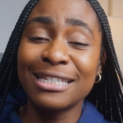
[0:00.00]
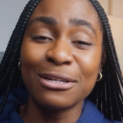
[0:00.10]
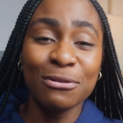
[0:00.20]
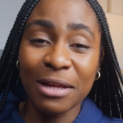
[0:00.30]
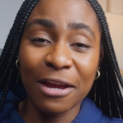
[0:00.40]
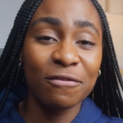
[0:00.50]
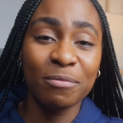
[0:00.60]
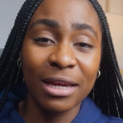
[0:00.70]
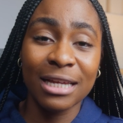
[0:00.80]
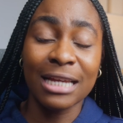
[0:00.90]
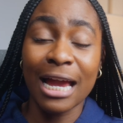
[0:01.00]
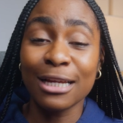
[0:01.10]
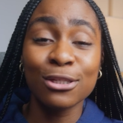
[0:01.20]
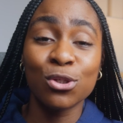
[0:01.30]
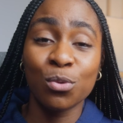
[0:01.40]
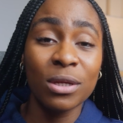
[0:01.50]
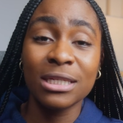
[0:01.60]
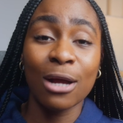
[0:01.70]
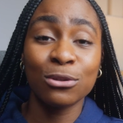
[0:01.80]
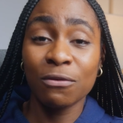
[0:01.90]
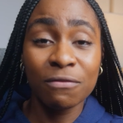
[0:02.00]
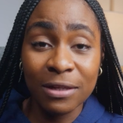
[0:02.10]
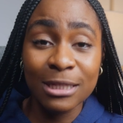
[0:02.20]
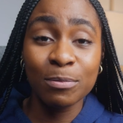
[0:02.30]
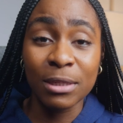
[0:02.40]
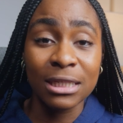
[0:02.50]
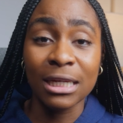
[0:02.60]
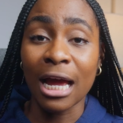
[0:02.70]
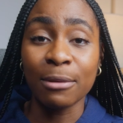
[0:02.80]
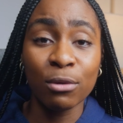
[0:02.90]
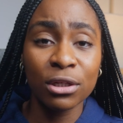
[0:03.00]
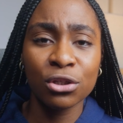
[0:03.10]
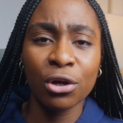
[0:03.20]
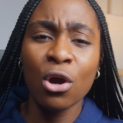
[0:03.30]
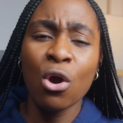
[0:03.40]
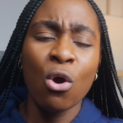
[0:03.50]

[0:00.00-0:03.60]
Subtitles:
single FPS I can squeeze out of this PC and monitor